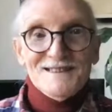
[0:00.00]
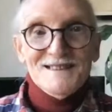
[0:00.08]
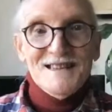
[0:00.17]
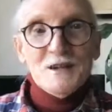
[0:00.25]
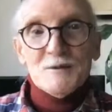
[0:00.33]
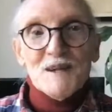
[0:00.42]

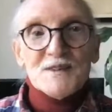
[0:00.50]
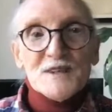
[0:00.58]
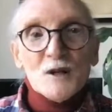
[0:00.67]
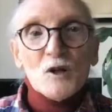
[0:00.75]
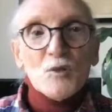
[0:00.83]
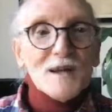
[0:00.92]
And you might
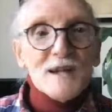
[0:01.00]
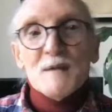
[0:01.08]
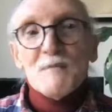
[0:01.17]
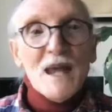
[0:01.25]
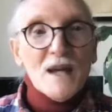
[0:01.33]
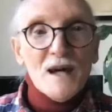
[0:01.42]
send a quick
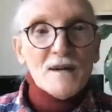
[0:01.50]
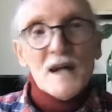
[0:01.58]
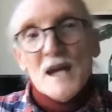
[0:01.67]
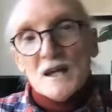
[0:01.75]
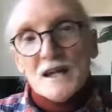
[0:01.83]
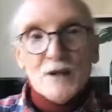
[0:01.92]
email out.
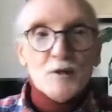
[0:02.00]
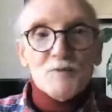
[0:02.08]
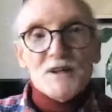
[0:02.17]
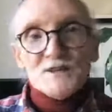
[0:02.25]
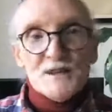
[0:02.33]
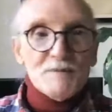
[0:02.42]
Can you
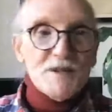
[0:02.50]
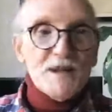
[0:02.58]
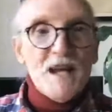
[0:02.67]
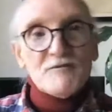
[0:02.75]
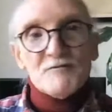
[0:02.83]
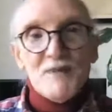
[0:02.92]
please tell me the
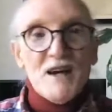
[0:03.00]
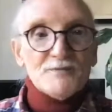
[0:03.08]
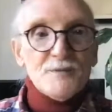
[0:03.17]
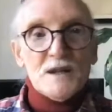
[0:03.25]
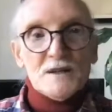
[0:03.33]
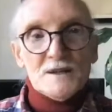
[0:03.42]
CAF and
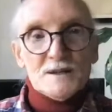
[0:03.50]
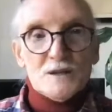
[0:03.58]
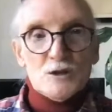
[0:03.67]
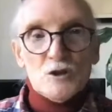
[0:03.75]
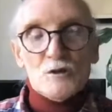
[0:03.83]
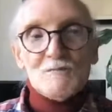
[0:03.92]
BAF?
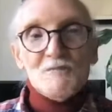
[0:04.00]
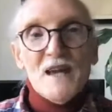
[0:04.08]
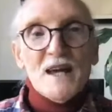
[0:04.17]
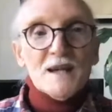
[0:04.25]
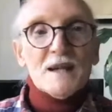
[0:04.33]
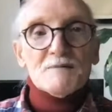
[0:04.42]
Da-da-da-do.
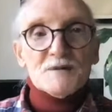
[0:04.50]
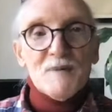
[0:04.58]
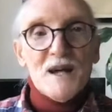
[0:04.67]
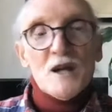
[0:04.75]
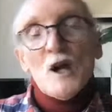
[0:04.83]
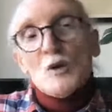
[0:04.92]
And it comes
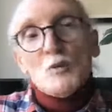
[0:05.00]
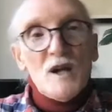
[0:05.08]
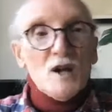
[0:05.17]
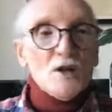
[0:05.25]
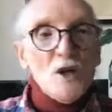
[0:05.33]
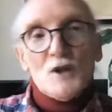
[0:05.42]
back, we
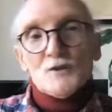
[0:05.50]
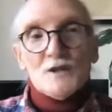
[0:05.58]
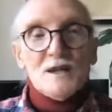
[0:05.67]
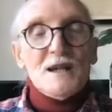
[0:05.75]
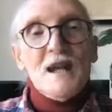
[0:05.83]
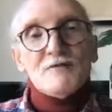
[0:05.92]
are not
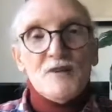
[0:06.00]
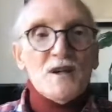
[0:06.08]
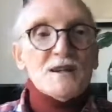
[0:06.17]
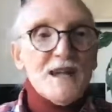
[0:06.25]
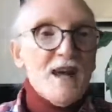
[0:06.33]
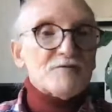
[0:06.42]

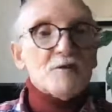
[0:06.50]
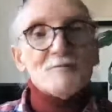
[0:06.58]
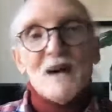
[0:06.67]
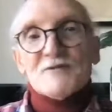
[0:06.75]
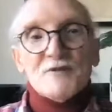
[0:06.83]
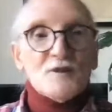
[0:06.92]
levying CAF and
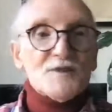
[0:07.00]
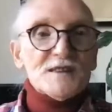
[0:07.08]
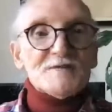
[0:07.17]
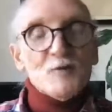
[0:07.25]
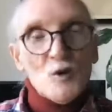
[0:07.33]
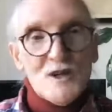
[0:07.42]
BAF on
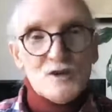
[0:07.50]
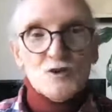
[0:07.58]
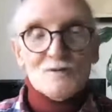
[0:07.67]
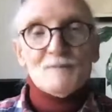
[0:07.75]
this voyage.